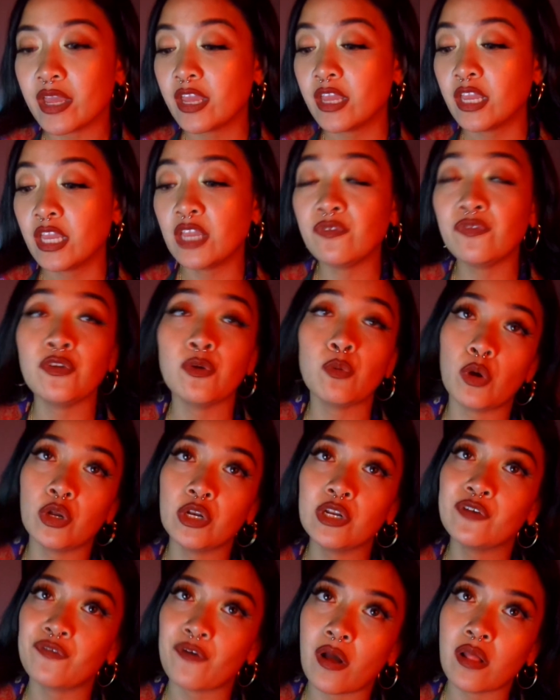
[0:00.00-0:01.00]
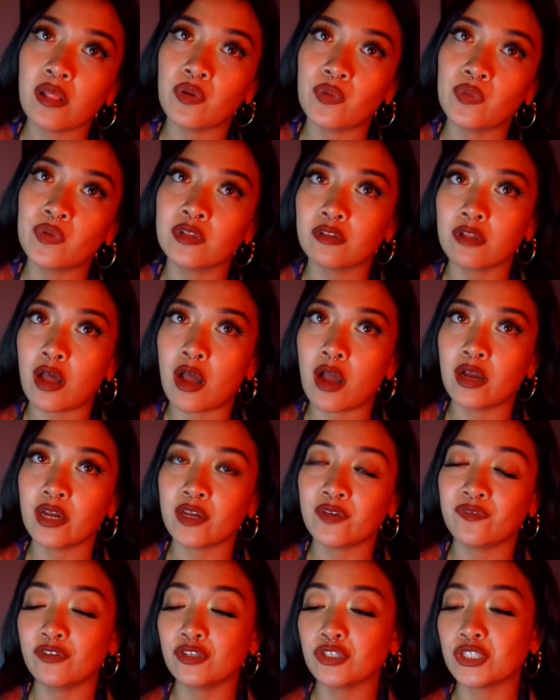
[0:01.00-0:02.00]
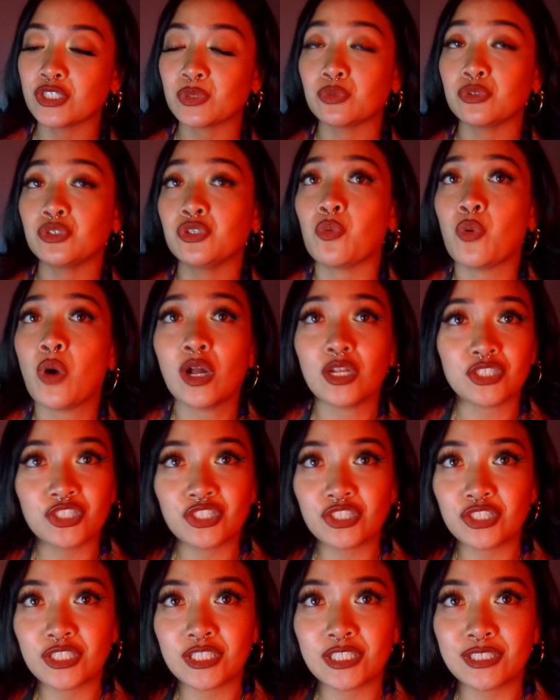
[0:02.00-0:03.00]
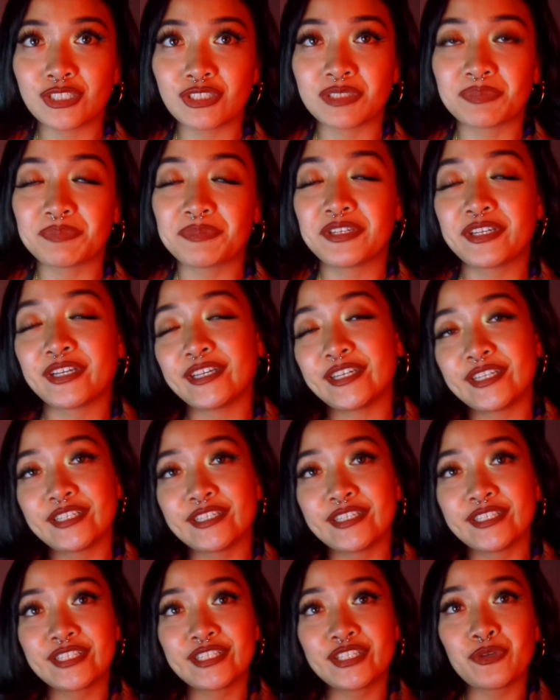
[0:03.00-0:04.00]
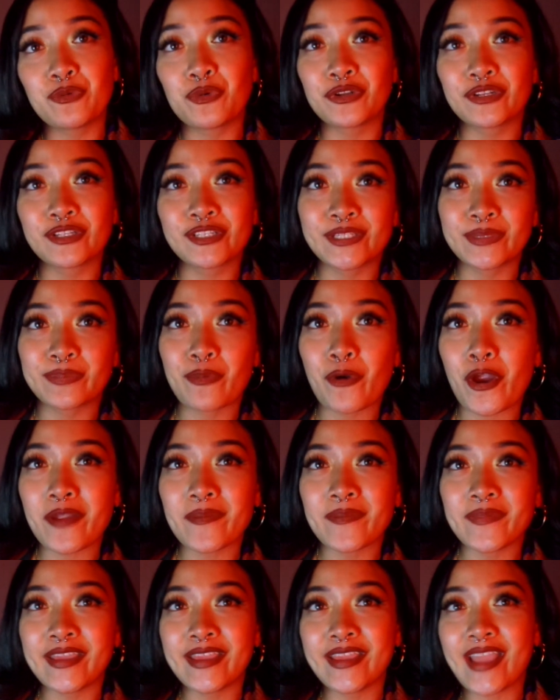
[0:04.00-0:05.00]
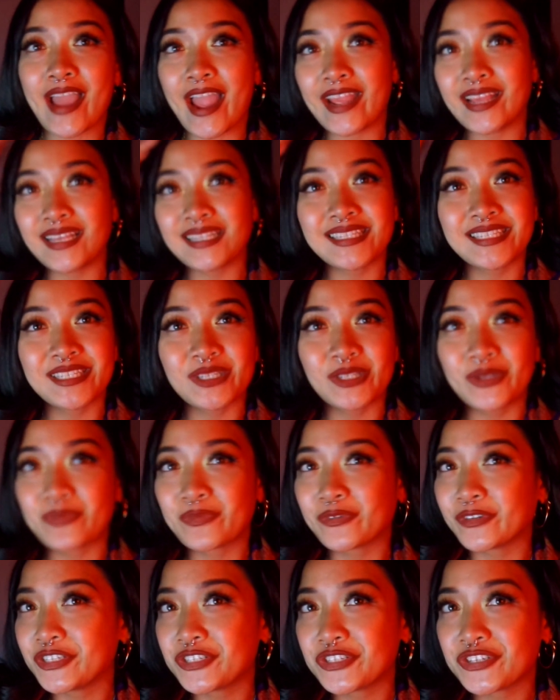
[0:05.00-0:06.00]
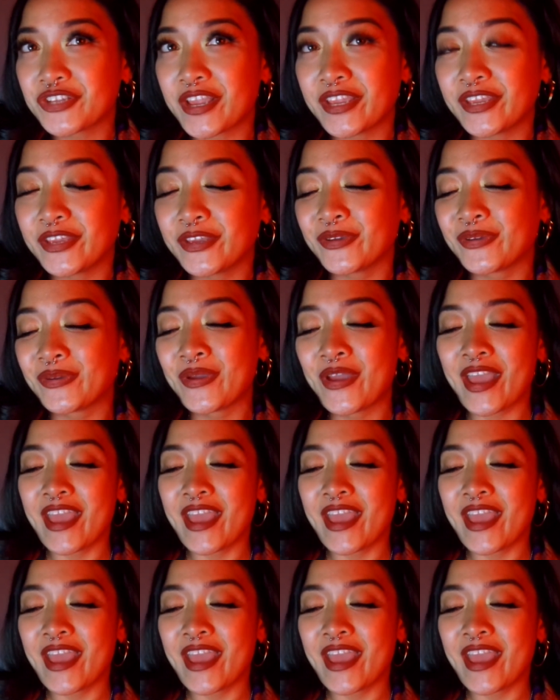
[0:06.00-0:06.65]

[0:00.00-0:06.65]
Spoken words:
If you want to follow along, if you just want to watch this just because you want to support me, I still appreciate you.